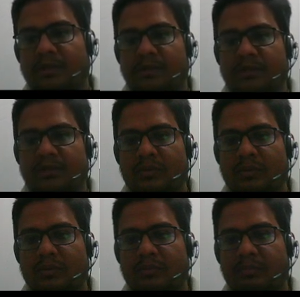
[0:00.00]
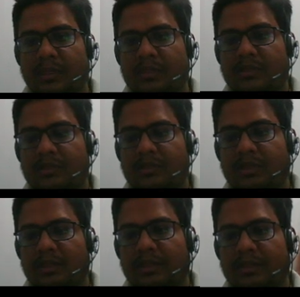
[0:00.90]
so minus
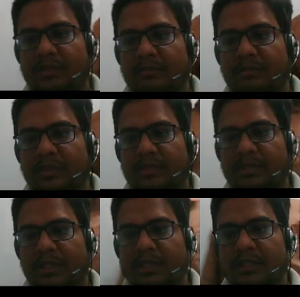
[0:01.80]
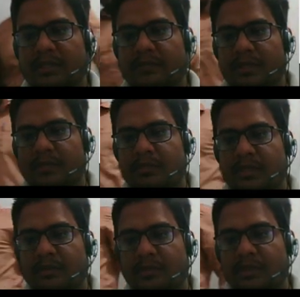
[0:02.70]
3 plus I divided by
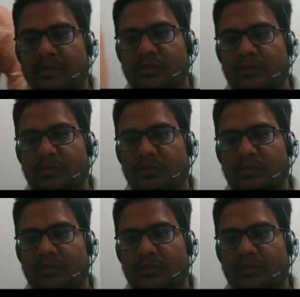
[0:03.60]
minus 2.